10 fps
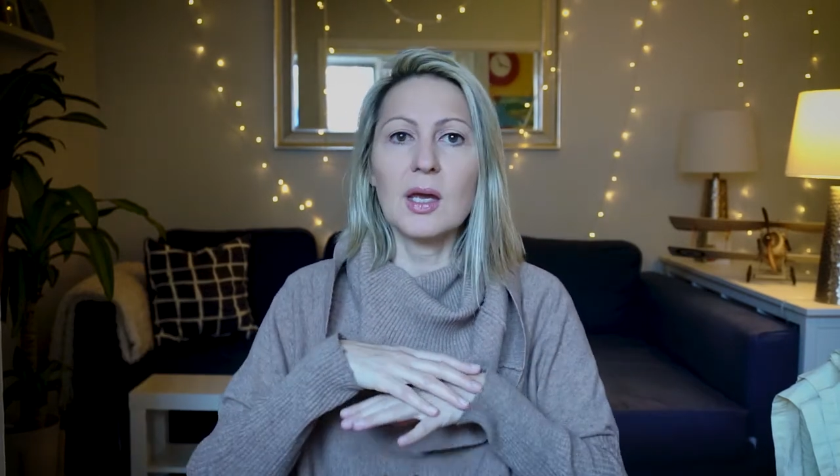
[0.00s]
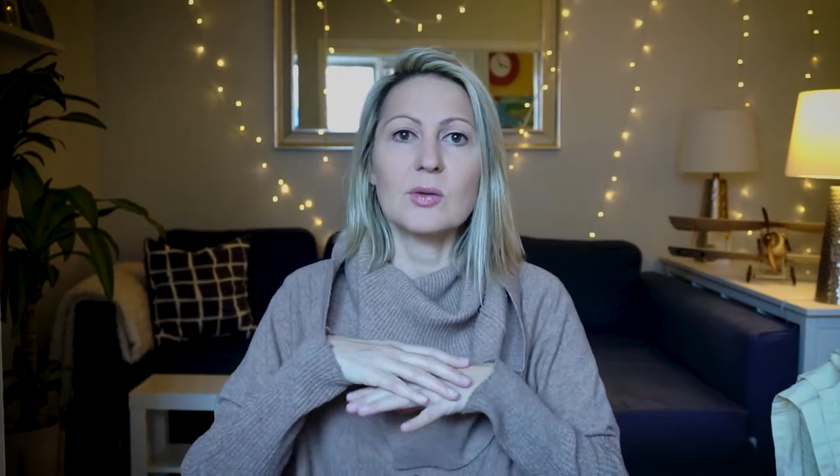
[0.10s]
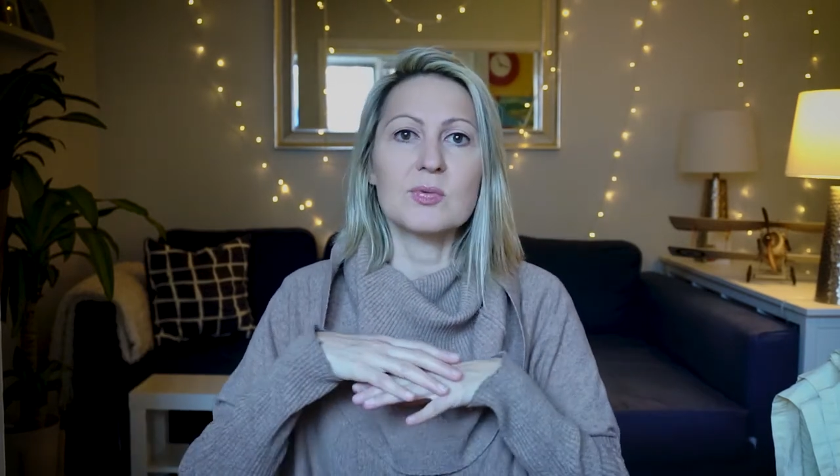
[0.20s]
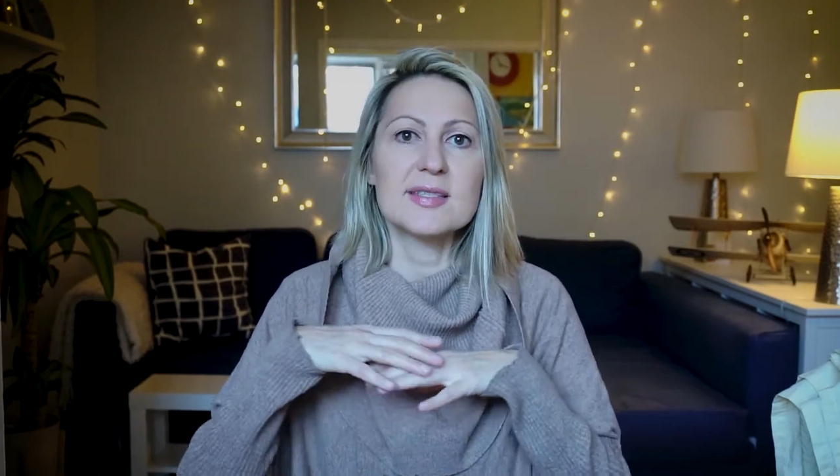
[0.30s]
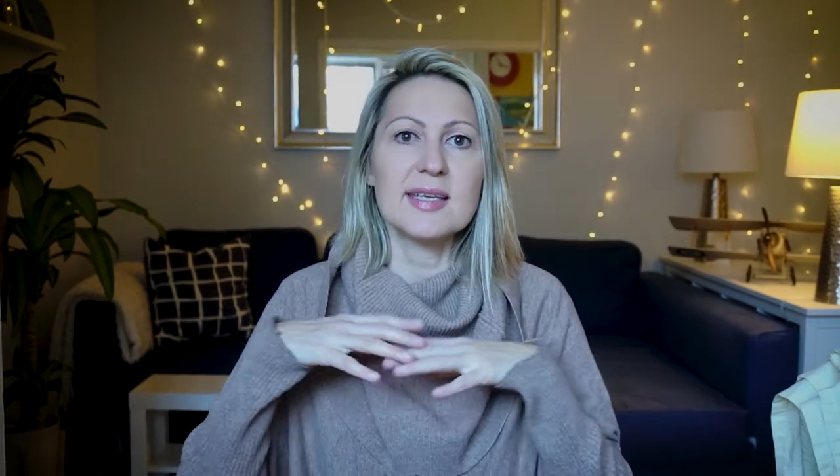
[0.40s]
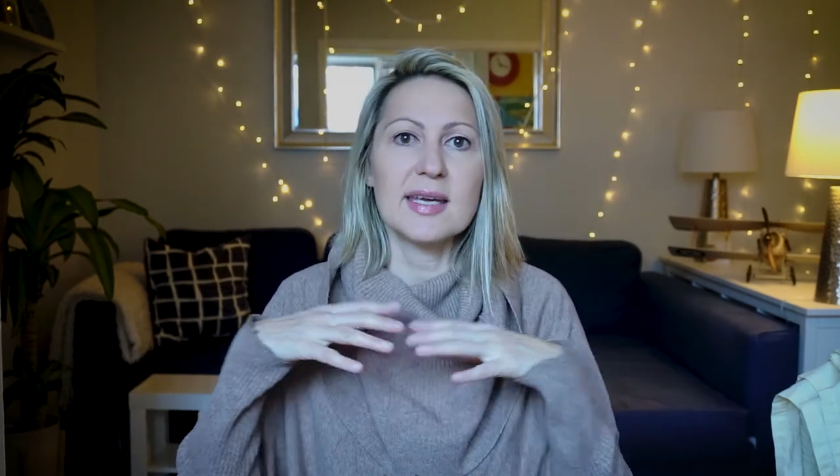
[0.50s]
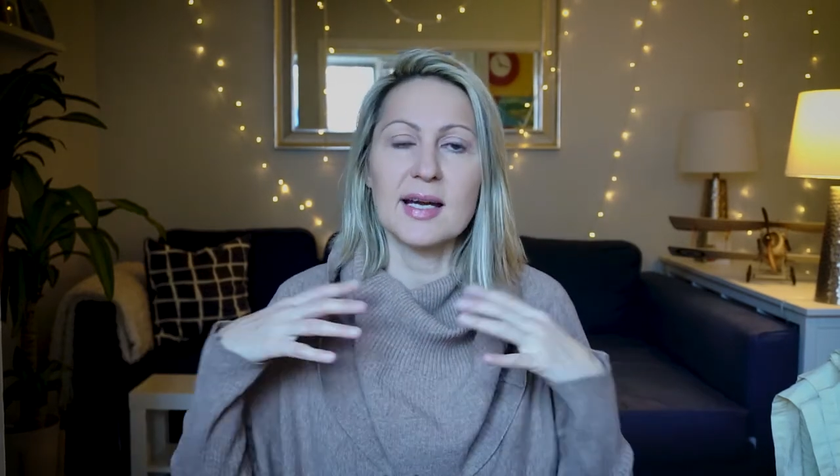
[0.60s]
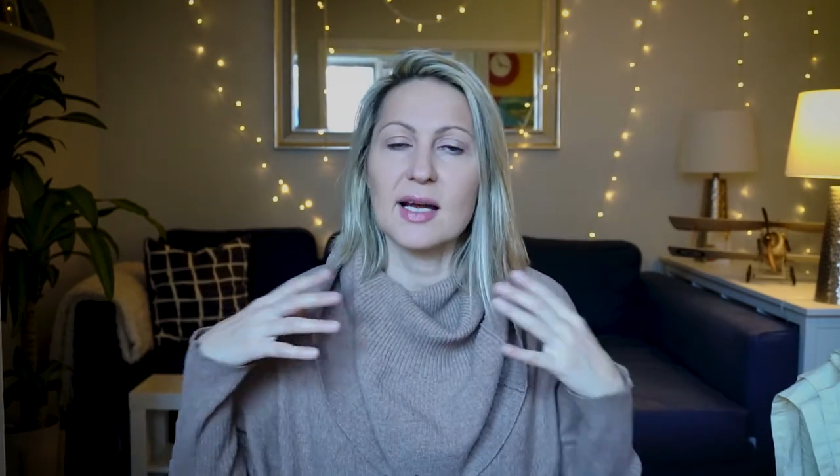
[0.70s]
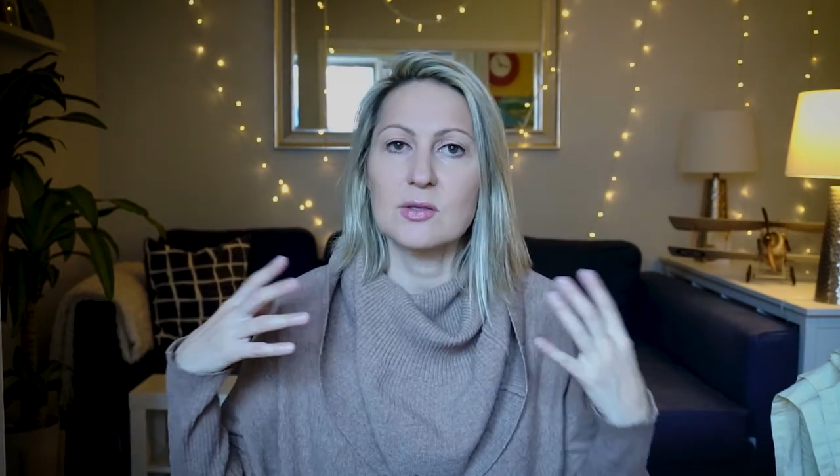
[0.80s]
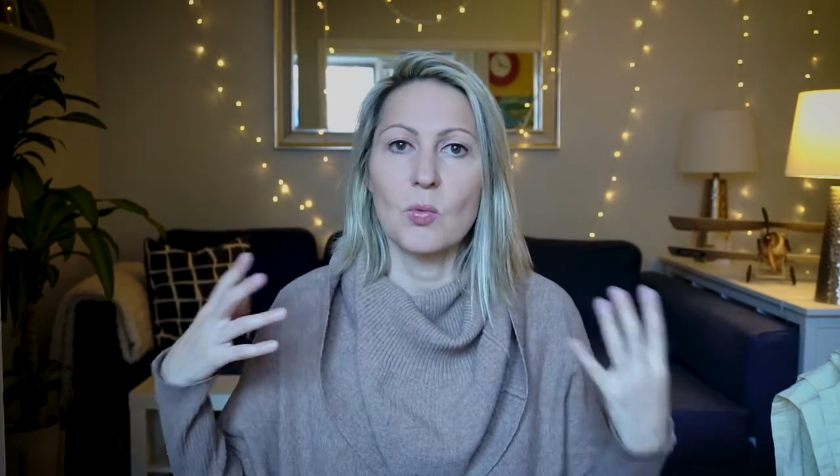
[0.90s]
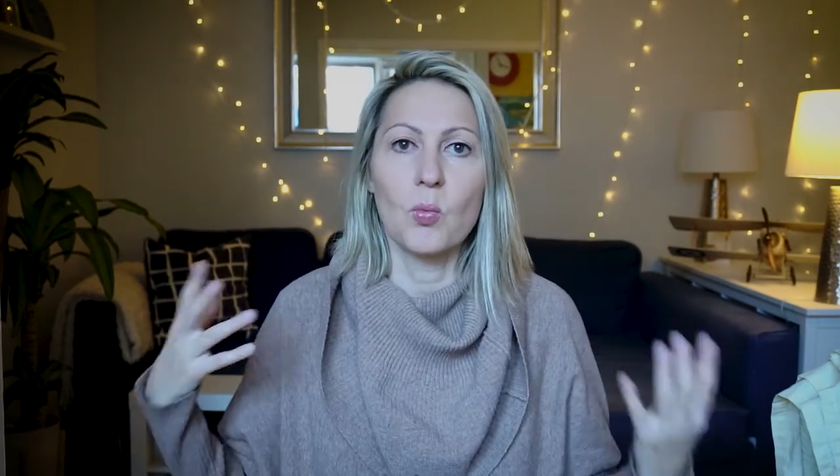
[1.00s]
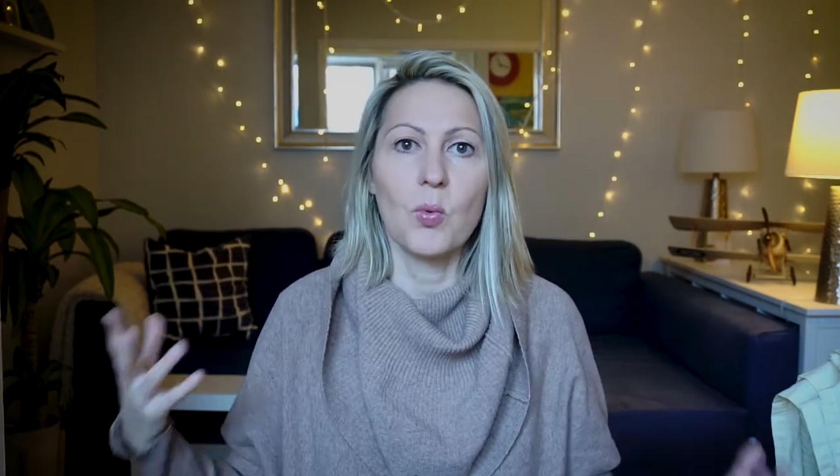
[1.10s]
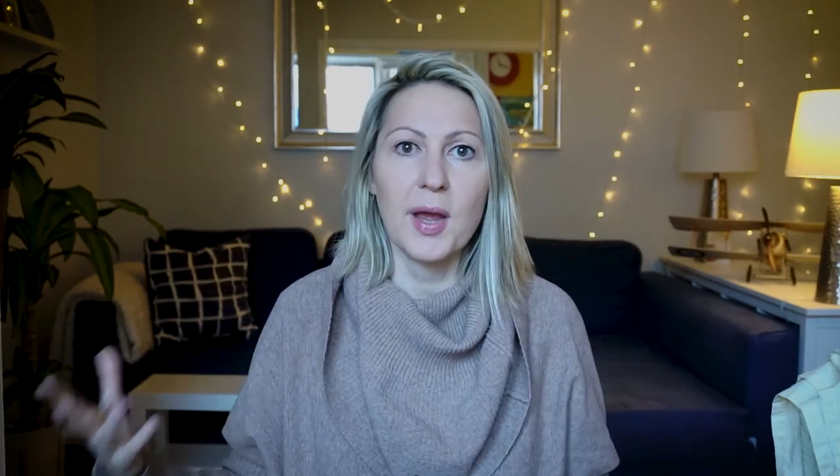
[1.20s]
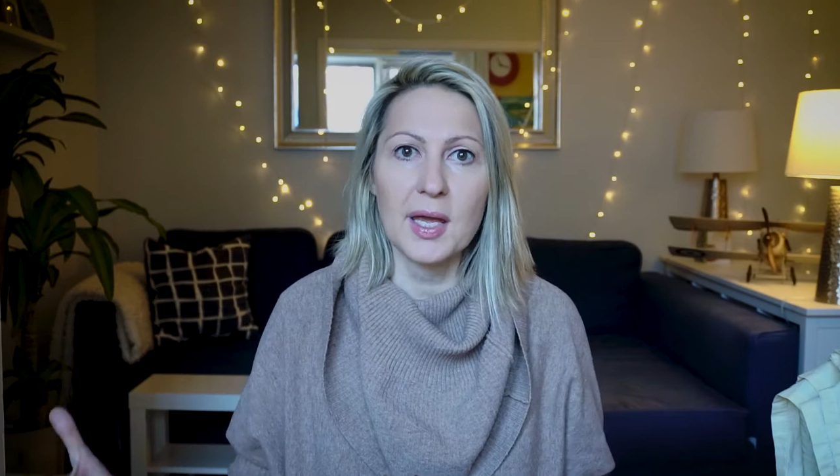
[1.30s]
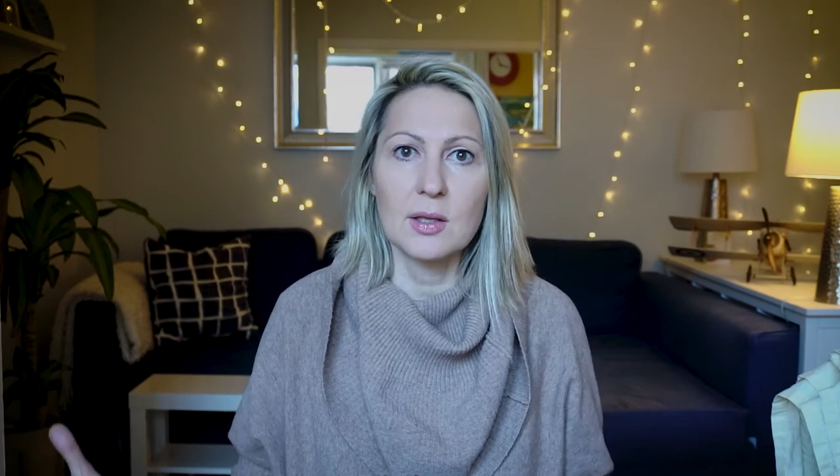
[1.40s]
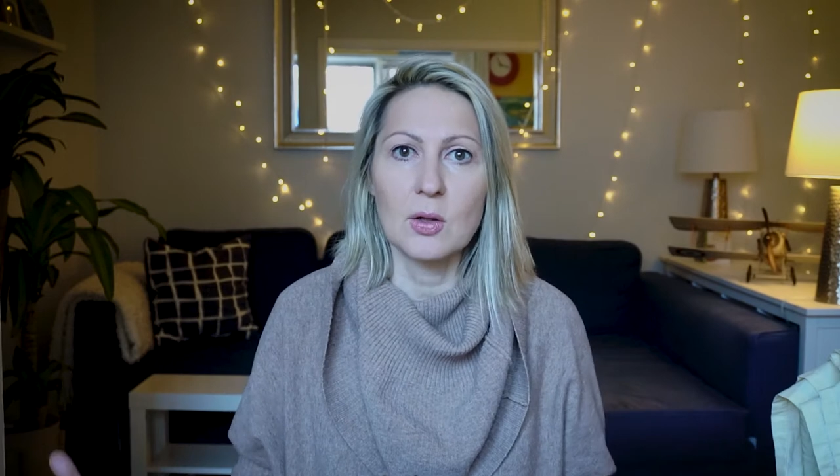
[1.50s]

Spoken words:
it was taking us way